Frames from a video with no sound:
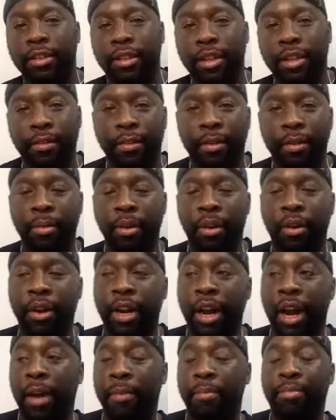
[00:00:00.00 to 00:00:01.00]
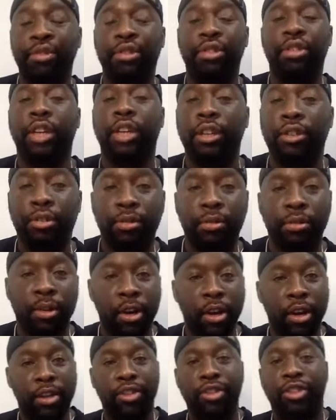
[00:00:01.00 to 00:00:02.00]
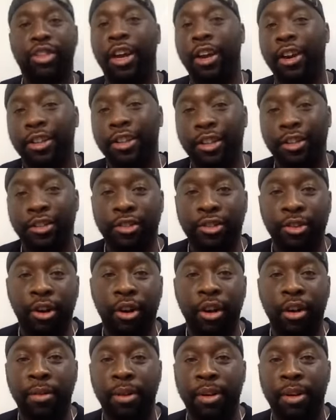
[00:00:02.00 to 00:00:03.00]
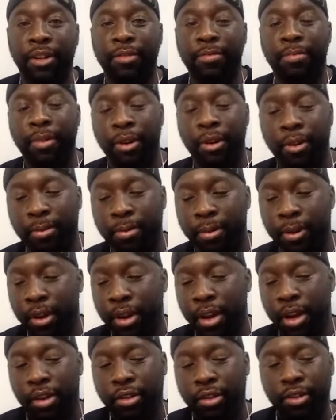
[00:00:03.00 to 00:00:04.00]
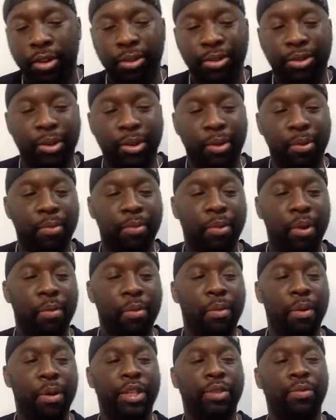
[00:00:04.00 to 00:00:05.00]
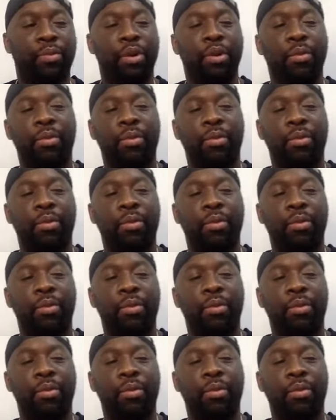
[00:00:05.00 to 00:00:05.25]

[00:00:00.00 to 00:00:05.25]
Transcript: is different, bro. And I appreciate you sharing your story with us, bro. So what was